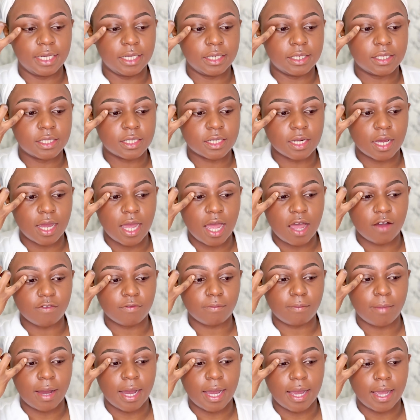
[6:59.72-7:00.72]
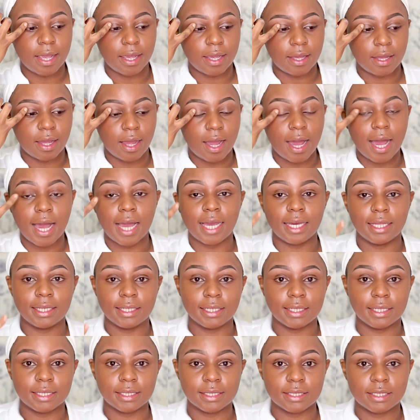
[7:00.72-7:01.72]
to have my
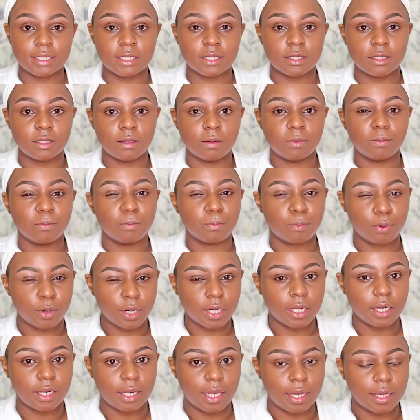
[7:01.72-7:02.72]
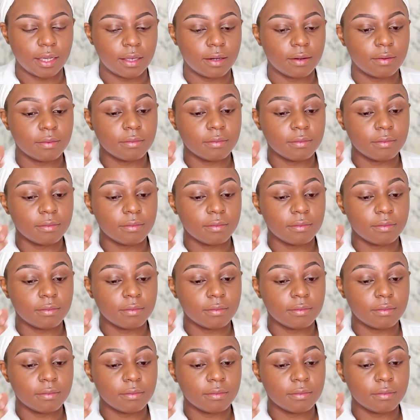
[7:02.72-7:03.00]
eyelids pretty light.